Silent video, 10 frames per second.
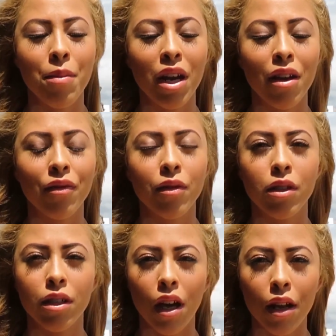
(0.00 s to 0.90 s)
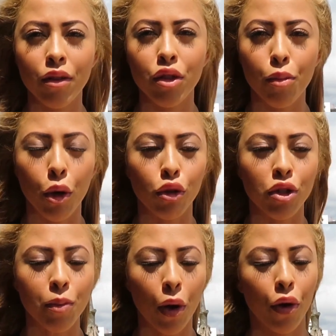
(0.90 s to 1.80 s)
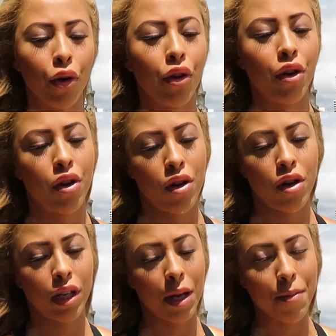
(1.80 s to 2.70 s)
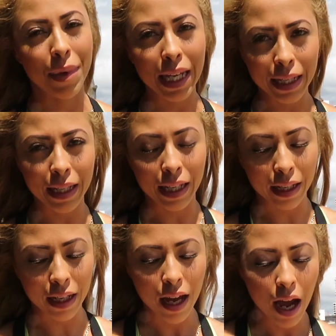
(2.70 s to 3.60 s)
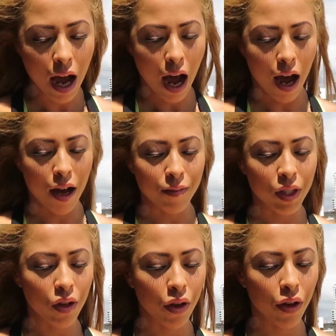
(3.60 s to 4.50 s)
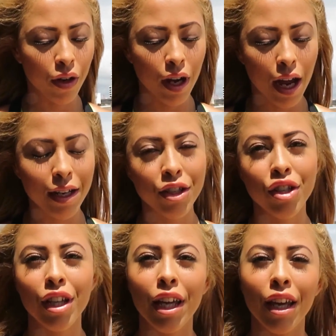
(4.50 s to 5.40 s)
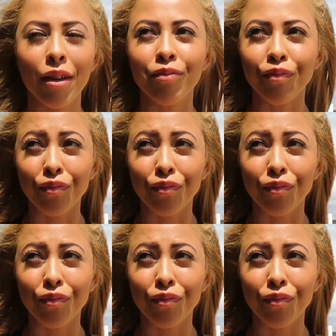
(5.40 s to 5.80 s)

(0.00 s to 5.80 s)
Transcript: but I've decided to postpone competing. So initially,